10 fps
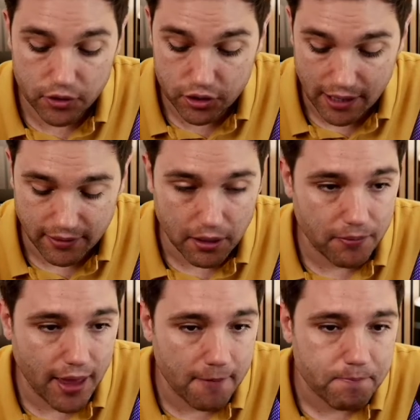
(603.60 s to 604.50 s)
develop
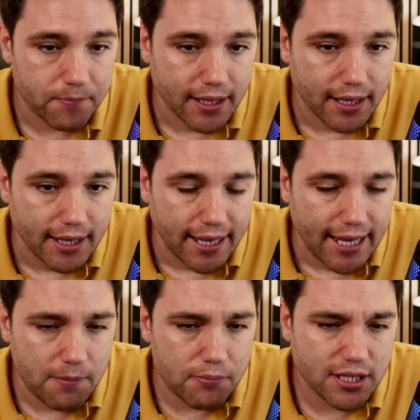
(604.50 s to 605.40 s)
that.
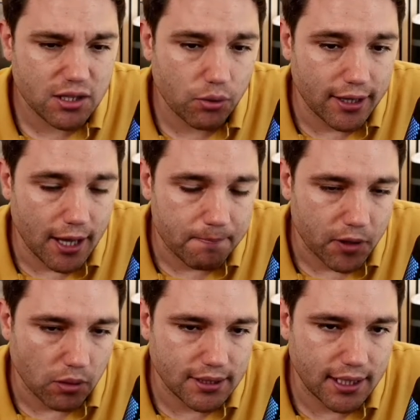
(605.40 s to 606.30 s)
He brings the queen there.
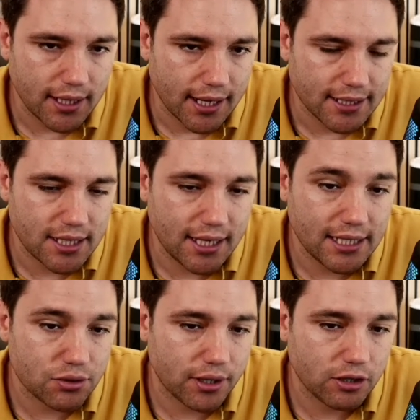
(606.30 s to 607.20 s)
Obviously, I can see he's
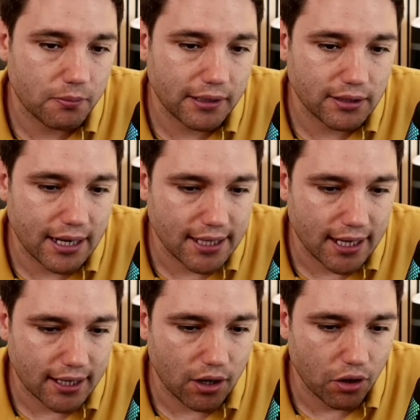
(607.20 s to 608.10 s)
trying to build an
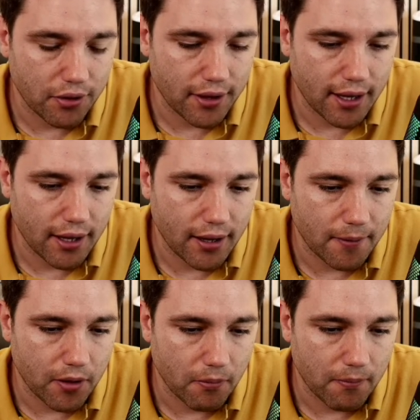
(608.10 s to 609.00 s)
attack on the
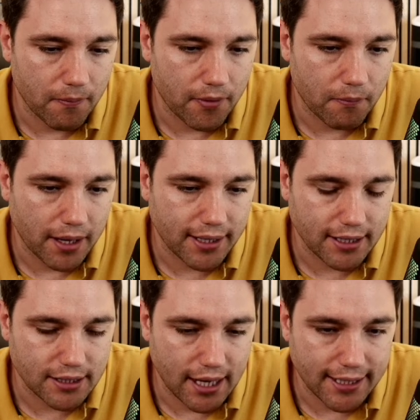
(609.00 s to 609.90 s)
on my king
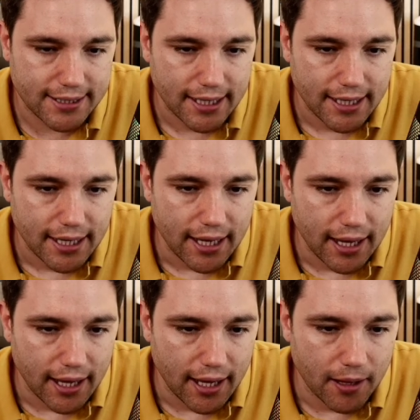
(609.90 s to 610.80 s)
side.
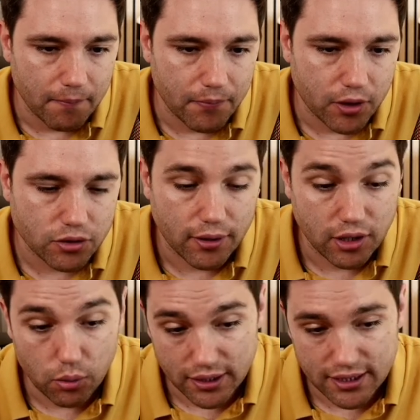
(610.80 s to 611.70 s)
Sorry, in the
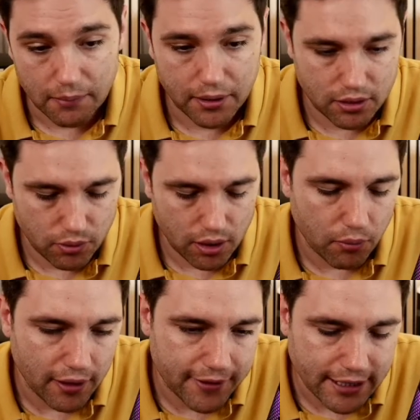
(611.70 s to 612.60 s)
queen side, but as well where
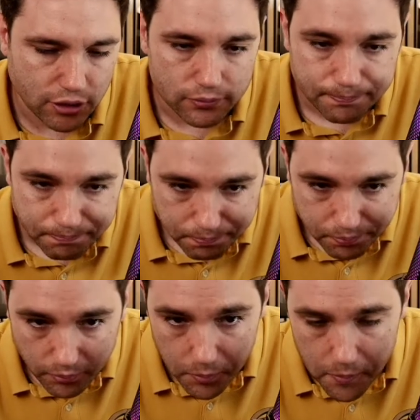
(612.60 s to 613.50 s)
I've castled.
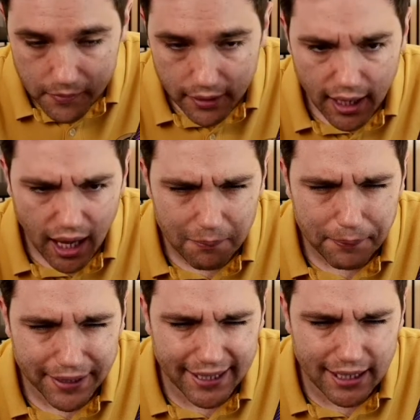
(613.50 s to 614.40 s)
But
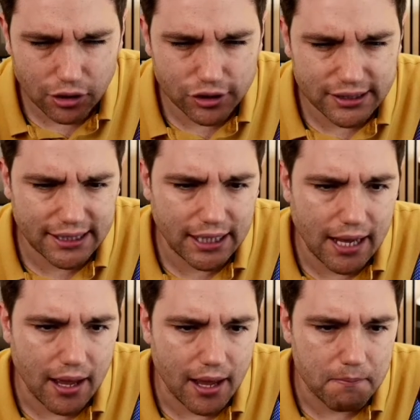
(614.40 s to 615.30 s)
again, I don't see
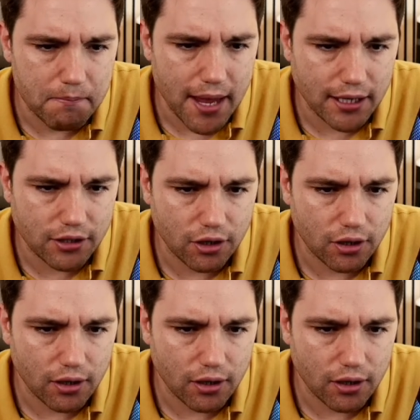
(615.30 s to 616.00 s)
a major